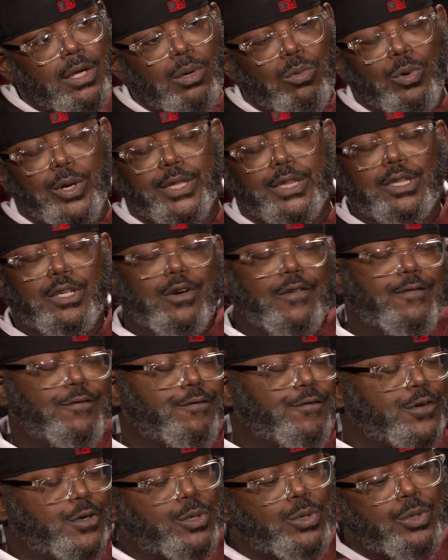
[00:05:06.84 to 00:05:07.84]
with their
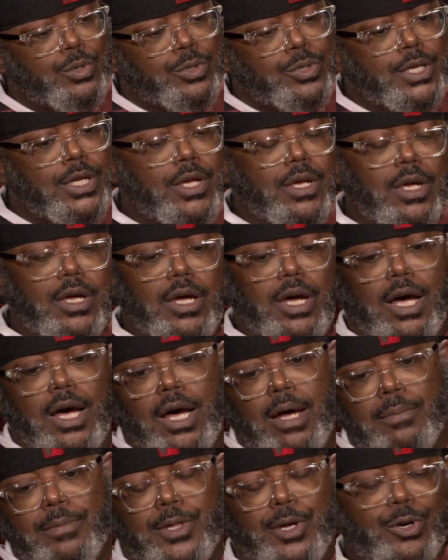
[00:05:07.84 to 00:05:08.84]
food,
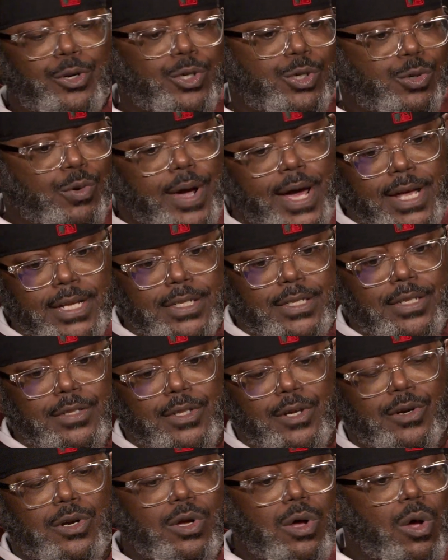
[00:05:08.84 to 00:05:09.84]
um, their dress,
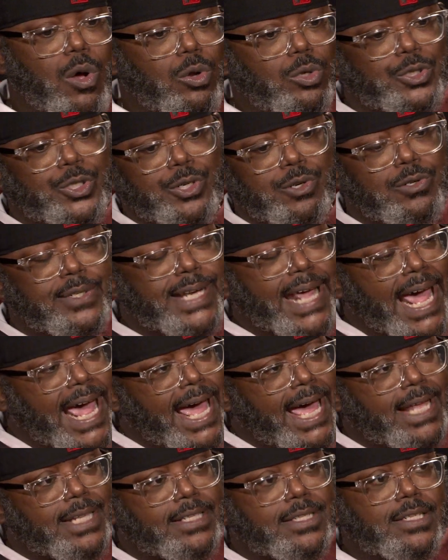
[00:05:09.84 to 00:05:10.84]
their culture,
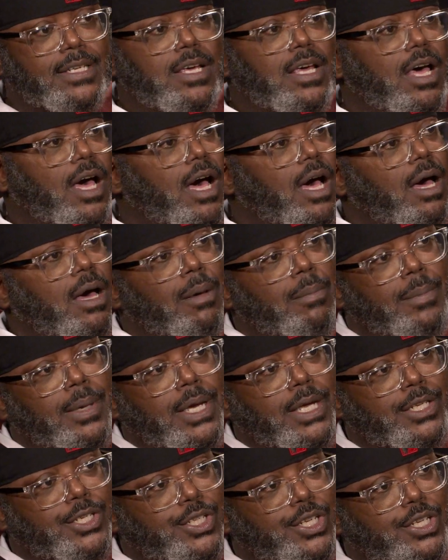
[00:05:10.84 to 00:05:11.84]
dance. Um, it's